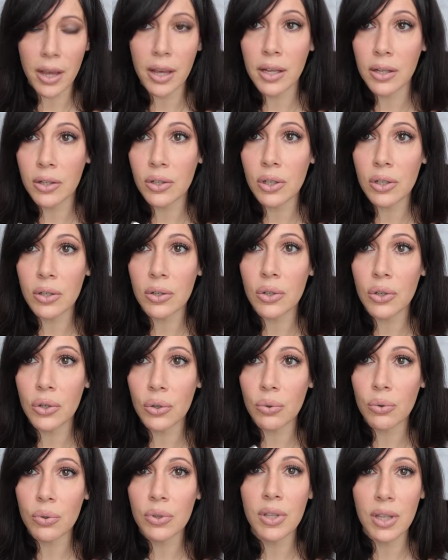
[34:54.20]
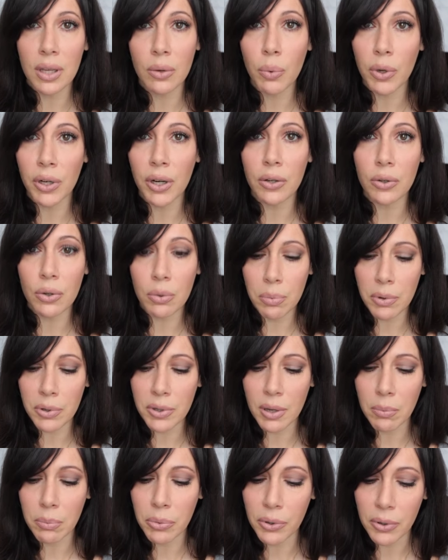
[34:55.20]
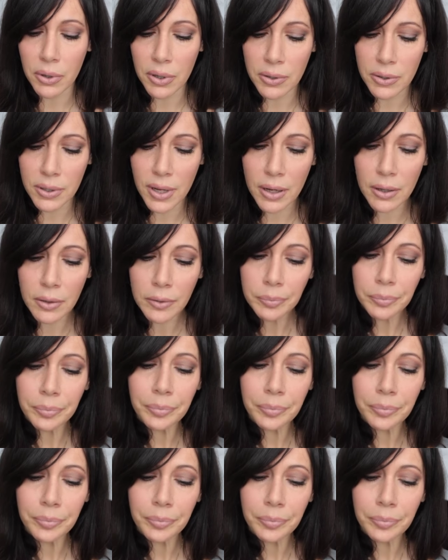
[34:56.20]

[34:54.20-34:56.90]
and just use the 100% pure instead.